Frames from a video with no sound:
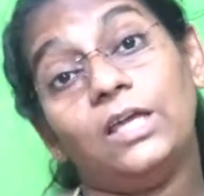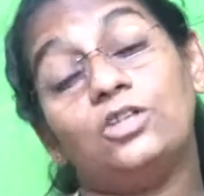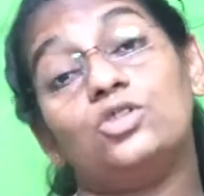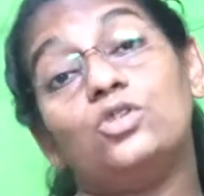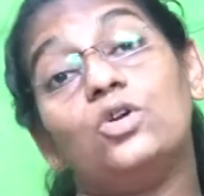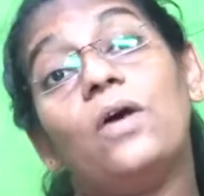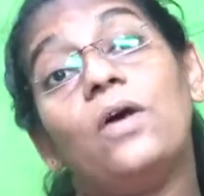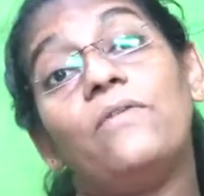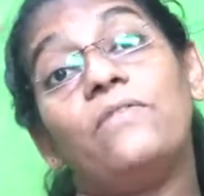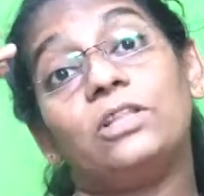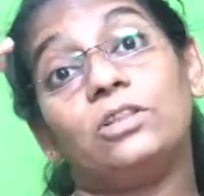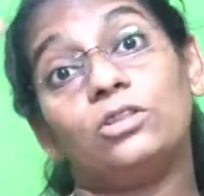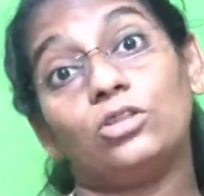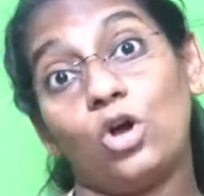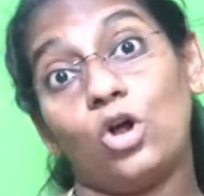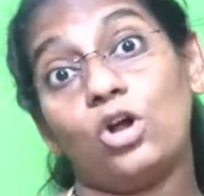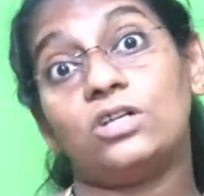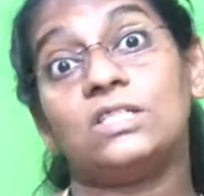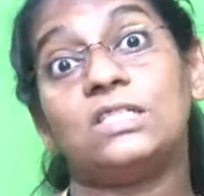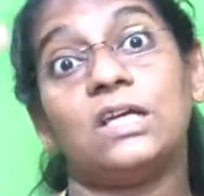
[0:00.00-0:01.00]
So our
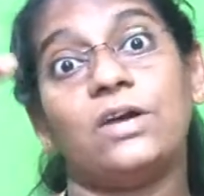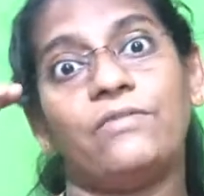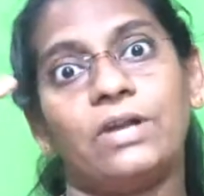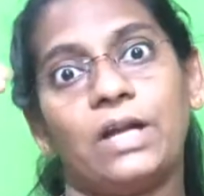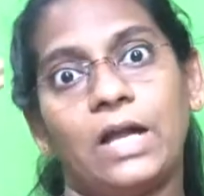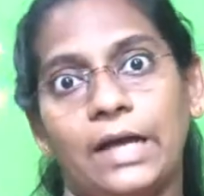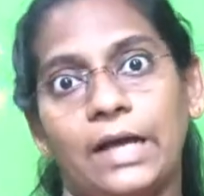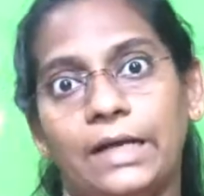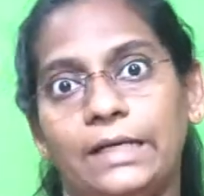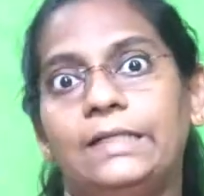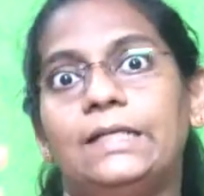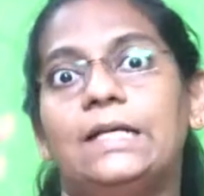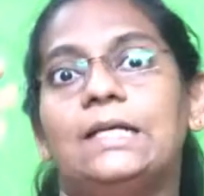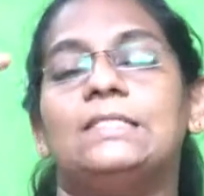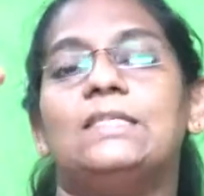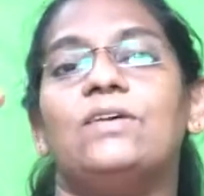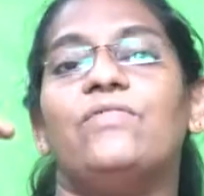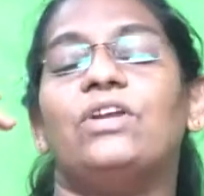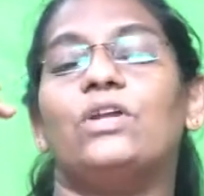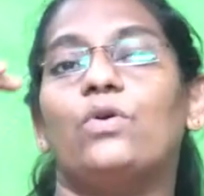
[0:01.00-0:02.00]
thoughts, our ideas,
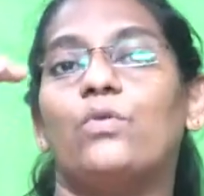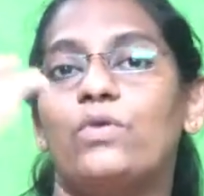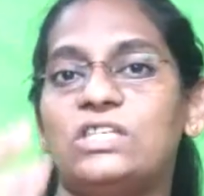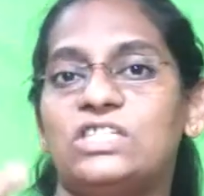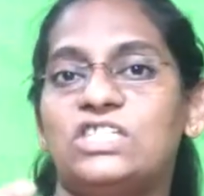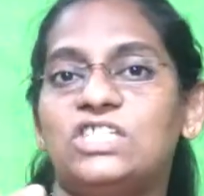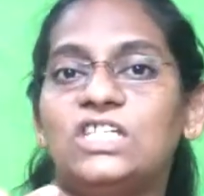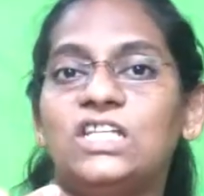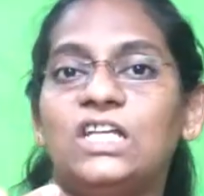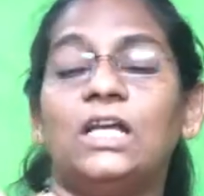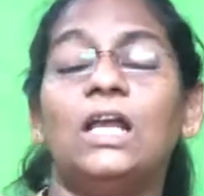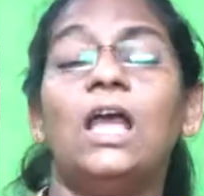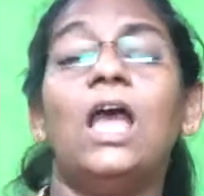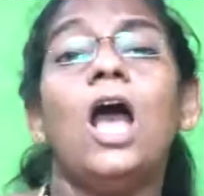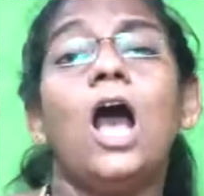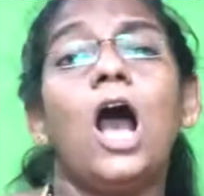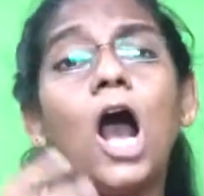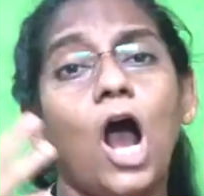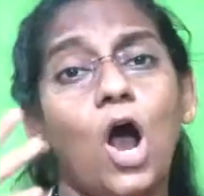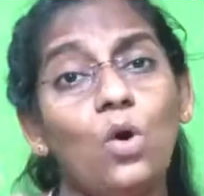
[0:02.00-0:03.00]
our questioning,
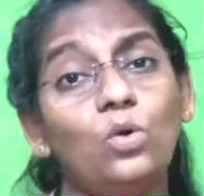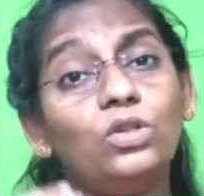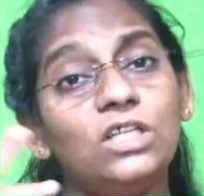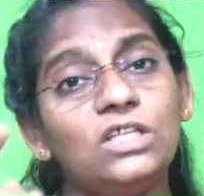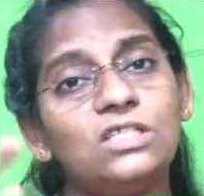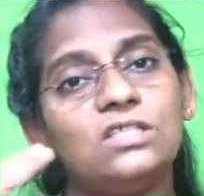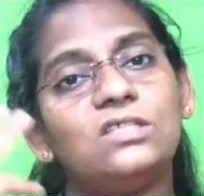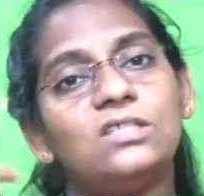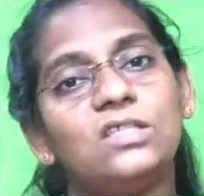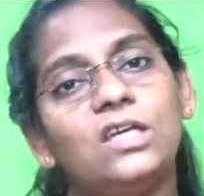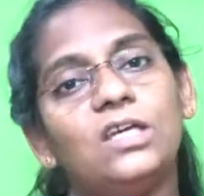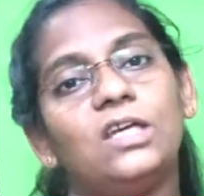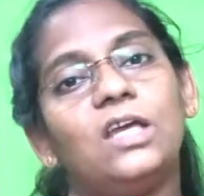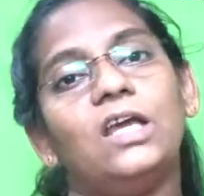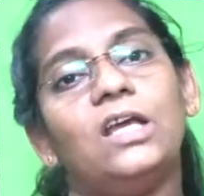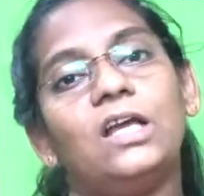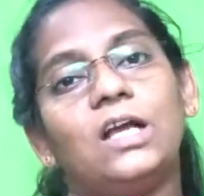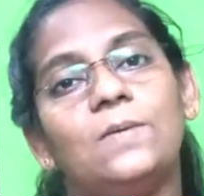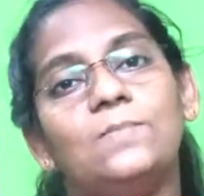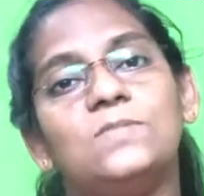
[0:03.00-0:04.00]
how this
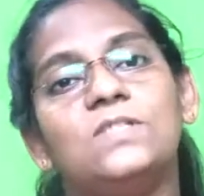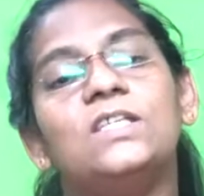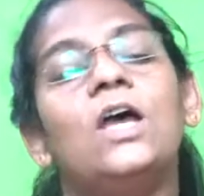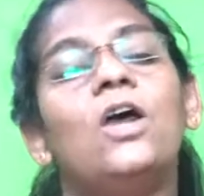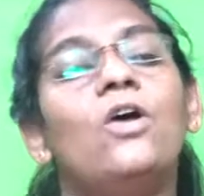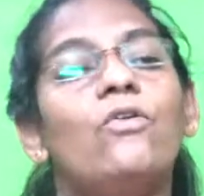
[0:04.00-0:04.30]
thinking comes.